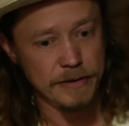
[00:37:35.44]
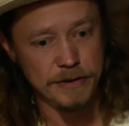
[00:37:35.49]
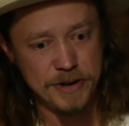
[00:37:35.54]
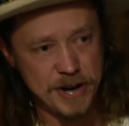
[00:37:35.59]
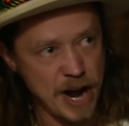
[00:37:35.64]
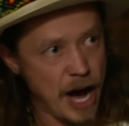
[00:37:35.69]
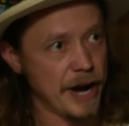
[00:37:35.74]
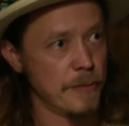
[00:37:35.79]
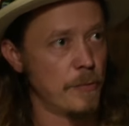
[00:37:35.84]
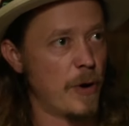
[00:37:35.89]

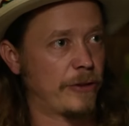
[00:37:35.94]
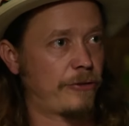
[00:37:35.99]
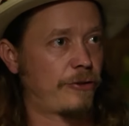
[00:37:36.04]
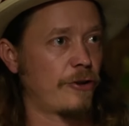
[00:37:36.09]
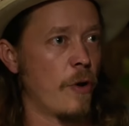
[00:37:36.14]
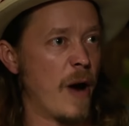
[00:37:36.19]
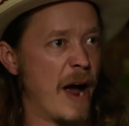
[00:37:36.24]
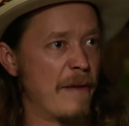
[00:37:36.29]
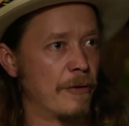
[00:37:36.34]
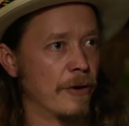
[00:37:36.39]
None
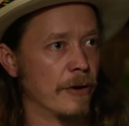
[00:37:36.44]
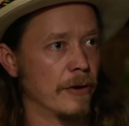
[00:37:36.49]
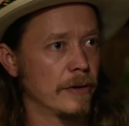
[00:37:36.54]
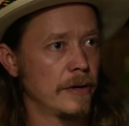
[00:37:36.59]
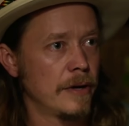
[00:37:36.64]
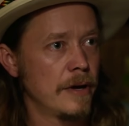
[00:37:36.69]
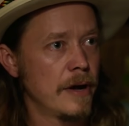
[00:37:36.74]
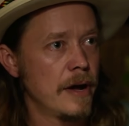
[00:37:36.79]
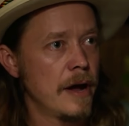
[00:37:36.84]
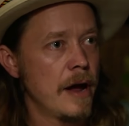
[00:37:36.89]
whatsoever.
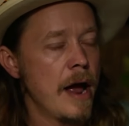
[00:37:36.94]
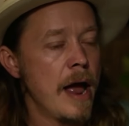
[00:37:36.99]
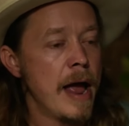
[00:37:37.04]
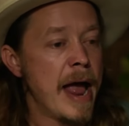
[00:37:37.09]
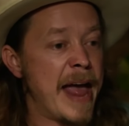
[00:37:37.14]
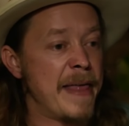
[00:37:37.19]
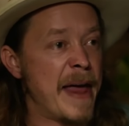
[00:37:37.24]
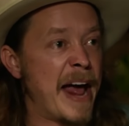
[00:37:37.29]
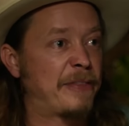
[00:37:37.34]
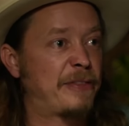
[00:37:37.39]

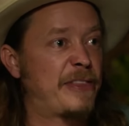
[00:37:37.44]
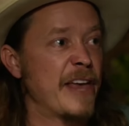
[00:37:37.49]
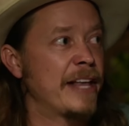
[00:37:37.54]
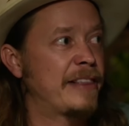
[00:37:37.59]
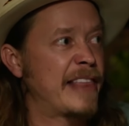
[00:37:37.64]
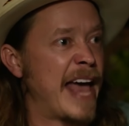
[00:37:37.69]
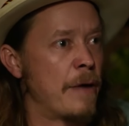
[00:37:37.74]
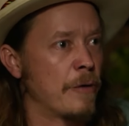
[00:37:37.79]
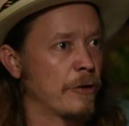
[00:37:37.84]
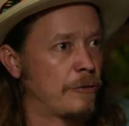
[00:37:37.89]
And I think
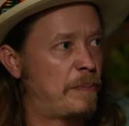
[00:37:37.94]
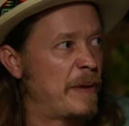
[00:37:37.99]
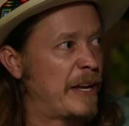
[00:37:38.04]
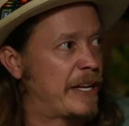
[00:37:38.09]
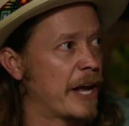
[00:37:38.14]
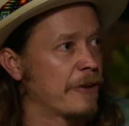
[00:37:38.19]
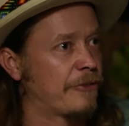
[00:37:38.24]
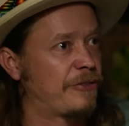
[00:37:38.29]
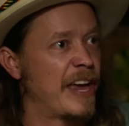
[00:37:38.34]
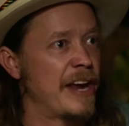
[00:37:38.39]
that was
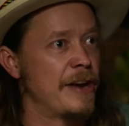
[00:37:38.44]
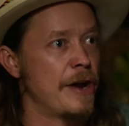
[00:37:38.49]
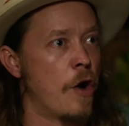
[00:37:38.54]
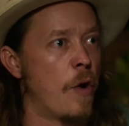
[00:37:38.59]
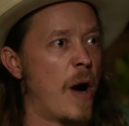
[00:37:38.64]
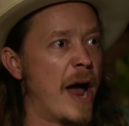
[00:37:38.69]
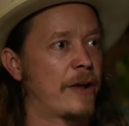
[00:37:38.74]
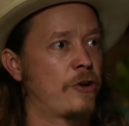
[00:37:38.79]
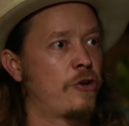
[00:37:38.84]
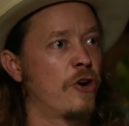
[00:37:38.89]
because they know
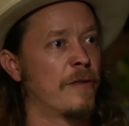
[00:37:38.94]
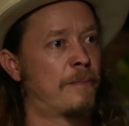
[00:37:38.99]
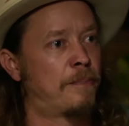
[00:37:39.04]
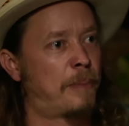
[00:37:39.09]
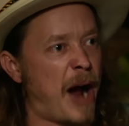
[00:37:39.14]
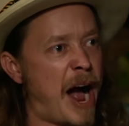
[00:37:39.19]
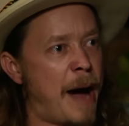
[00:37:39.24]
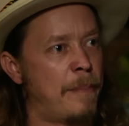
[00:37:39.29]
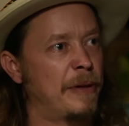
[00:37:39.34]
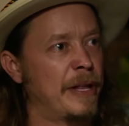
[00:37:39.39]
I could have
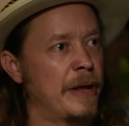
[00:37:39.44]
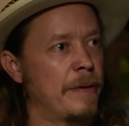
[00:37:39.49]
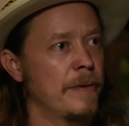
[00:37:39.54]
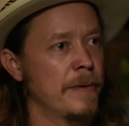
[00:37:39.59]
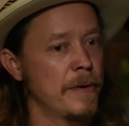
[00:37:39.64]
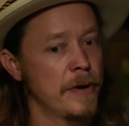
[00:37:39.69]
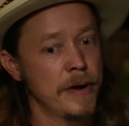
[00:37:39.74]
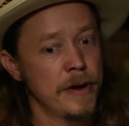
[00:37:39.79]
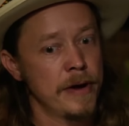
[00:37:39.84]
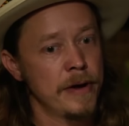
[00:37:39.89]
probably
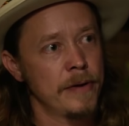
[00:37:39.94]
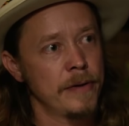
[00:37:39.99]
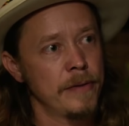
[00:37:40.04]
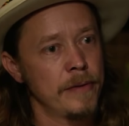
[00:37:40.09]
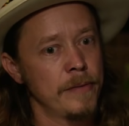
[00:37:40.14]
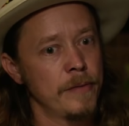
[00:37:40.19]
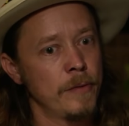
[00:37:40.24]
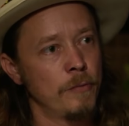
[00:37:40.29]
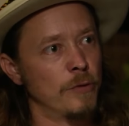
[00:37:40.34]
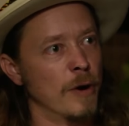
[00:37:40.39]

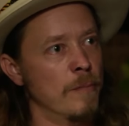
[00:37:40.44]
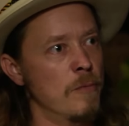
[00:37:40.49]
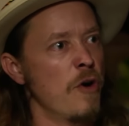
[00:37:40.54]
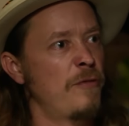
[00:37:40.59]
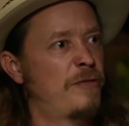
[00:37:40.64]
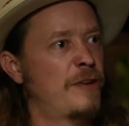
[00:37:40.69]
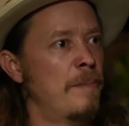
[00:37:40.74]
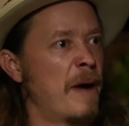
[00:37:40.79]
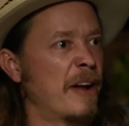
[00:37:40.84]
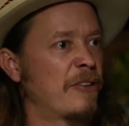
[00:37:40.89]

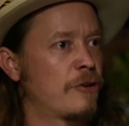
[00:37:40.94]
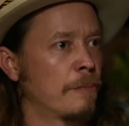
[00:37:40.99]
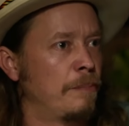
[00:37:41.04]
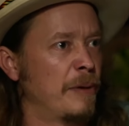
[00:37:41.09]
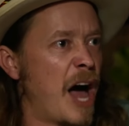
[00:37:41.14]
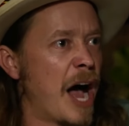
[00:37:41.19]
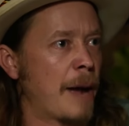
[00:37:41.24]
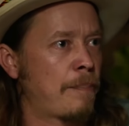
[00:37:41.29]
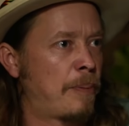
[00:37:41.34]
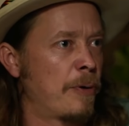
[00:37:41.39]
removed a bunch of
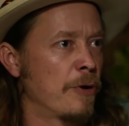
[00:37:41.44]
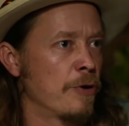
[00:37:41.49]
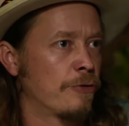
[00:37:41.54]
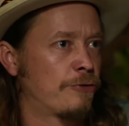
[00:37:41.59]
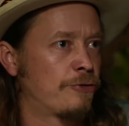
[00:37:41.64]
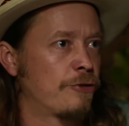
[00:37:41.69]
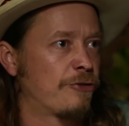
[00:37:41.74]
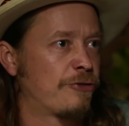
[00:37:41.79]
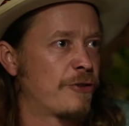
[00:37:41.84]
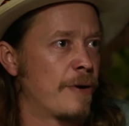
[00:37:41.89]
block
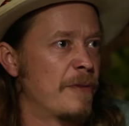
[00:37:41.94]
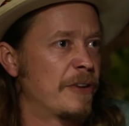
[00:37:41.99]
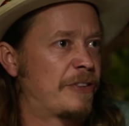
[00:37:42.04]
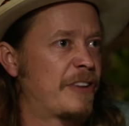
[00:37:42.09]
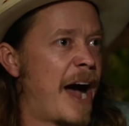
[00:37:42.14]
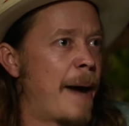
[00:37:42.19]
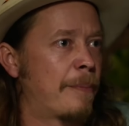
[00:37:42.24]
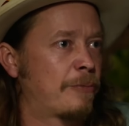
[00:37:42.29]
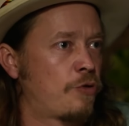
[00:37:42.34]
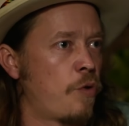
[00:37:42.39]
producers from the
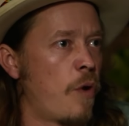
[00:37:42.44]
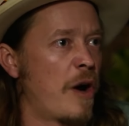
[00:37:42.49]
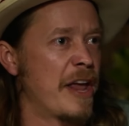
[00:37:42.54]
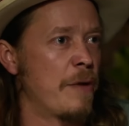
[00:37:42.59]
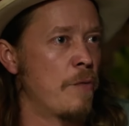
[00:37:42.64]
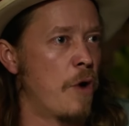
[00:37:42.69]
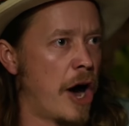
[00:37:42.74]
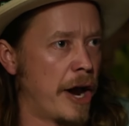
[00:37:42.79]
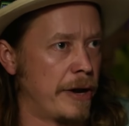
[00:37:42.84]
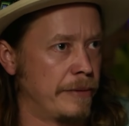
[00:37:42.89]
top
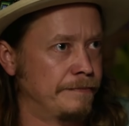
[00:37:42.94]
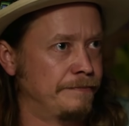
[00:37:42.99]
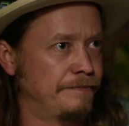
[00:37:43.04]
21.